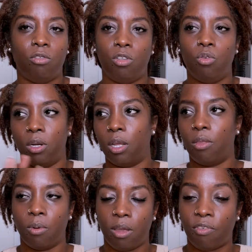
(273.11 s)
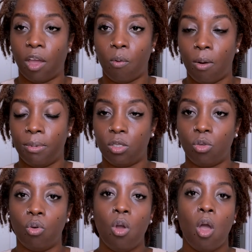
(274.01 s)
do another one if y'all want me
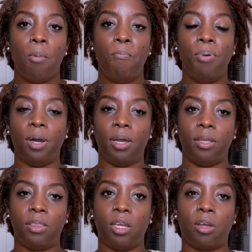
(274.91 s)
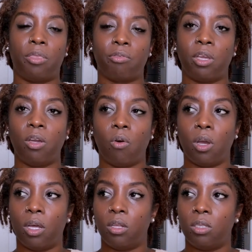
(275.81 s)
to. But there are three
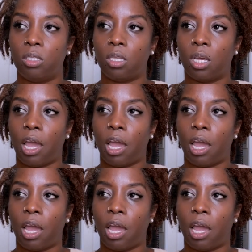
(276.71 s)
oils.